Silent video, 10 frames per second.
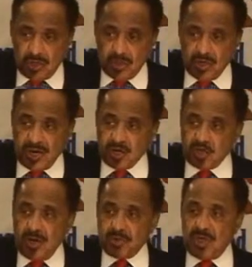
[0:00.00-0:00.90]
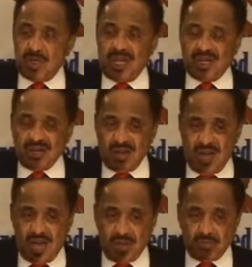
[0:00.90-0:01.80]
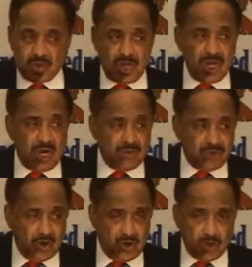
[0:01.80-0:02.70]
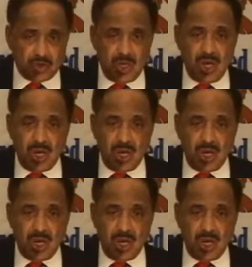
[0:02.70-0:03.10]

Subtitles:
but I accept it in the names of those